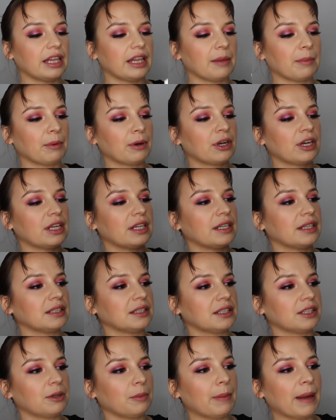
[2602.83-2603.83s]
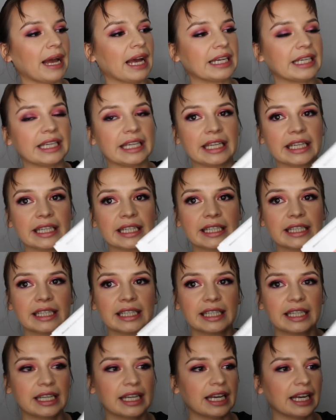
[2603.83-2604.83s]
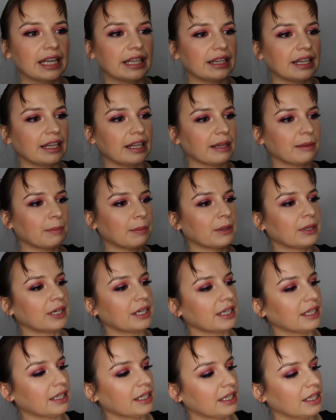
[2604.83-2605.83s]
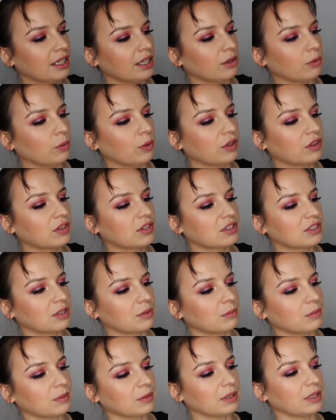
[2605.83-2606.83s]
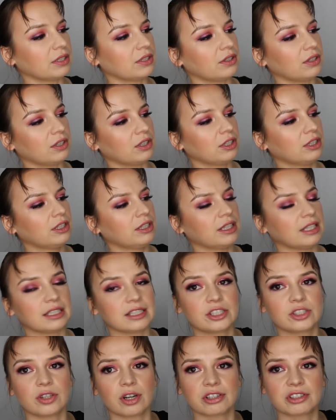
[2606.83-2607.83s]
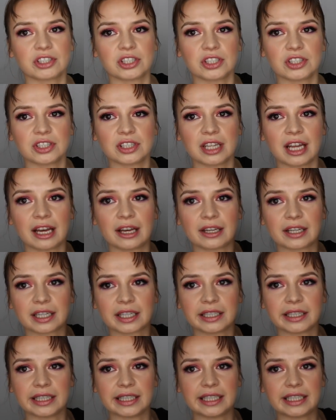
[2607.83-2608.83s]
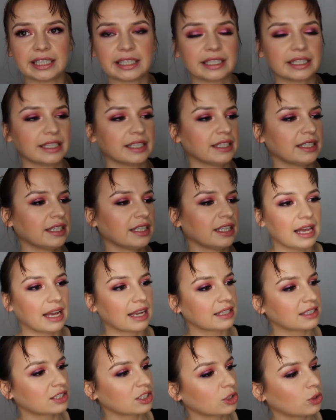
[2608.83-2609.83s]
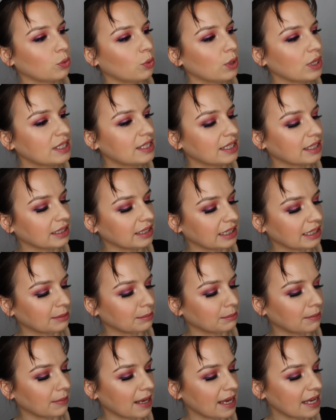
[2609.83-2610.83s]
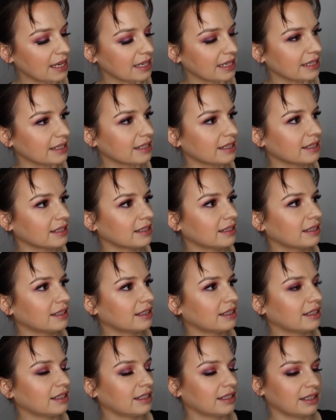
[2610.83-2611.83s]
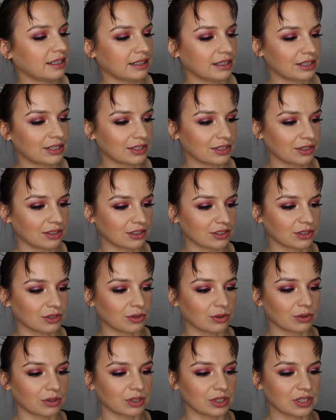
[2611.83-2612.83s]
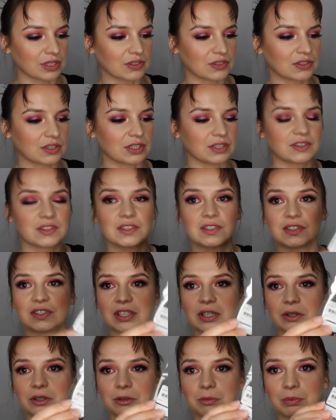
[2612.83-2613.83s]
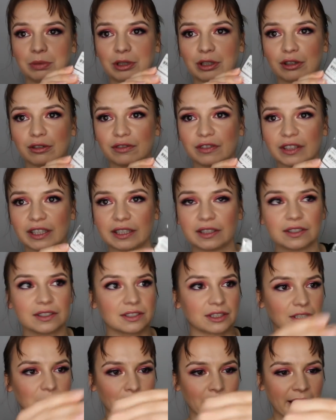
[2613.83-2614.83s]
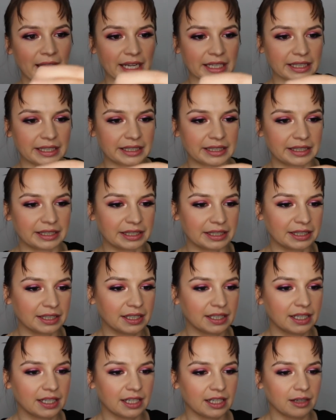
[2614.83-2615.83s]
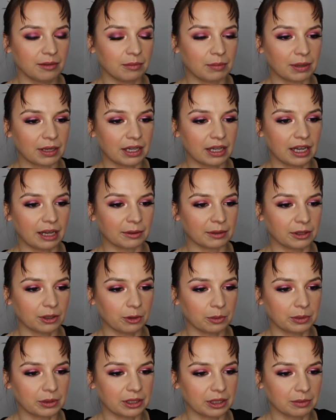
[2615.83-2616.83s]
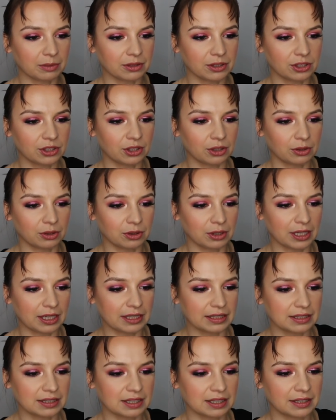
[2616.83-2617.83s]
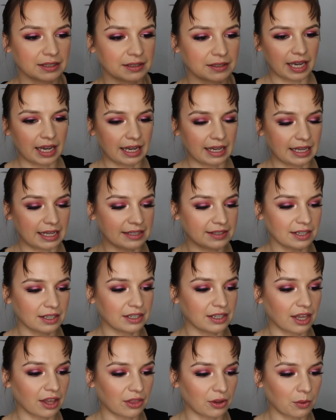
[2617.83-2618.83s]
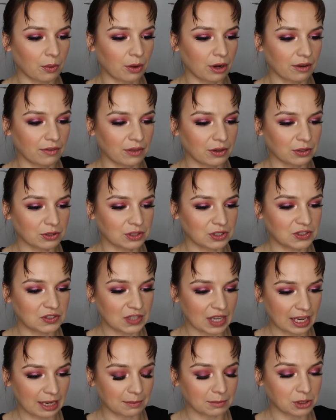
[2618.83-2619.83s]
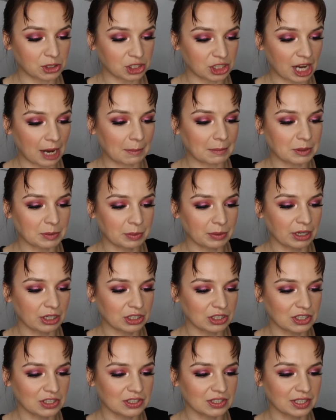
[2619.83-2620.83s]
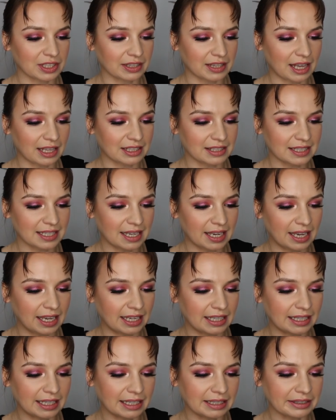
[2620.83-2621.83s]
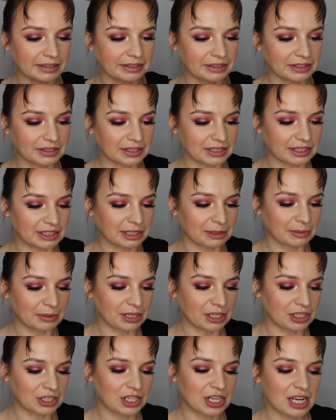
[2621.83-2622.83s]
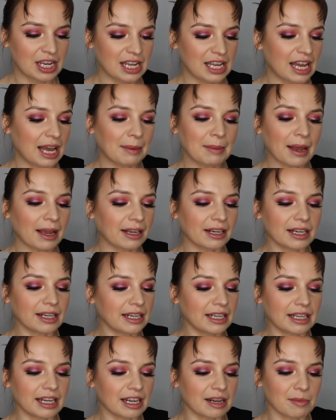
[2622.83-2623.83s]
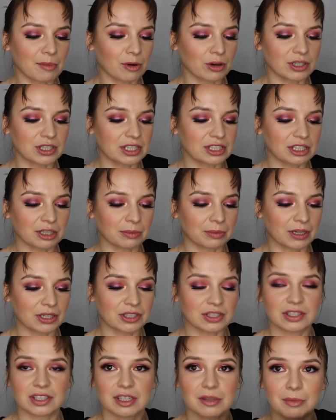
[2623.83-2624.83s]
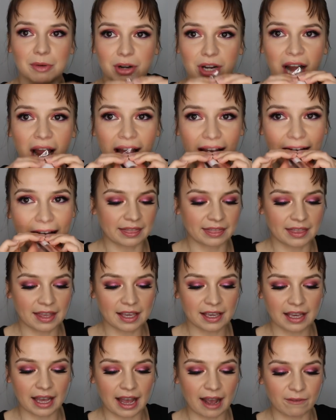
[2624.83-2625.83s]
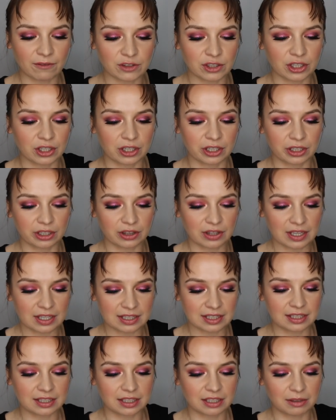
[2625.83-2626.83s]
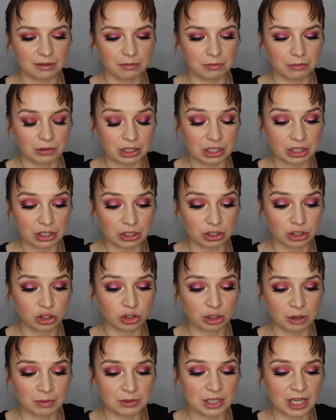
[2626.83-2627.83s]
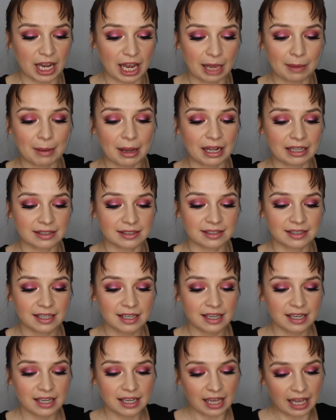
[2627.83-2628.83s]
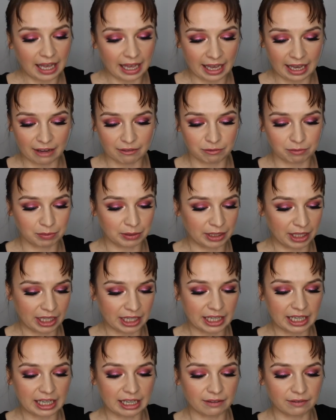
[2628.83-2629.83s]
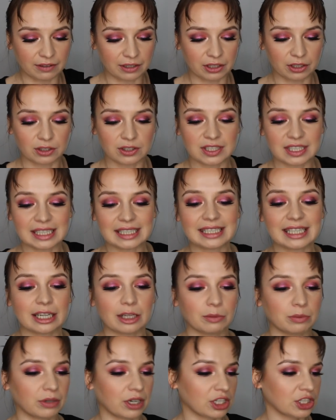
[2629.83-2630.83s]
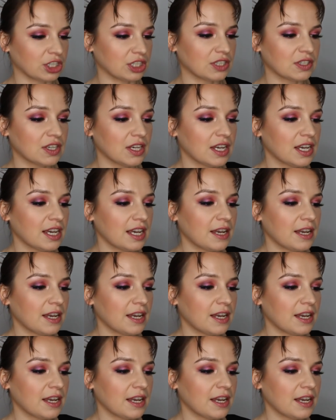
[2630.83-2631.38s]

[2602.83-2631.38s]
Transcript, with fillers: Then they put it in a little baggie, and then they put it with some little instructions on how to clean. Exquisitely made. It just looks gorgeous. It's sealed beautifully in this little packet here, but I'm gonna open it up to show you guys. Yeah, it's another one of those same shaped brushes, like that tiny little detail brush. I'm not gonna need any more detail brushes anymore. I think after this year's trip to IMATS, I have plenty of little detail brushes.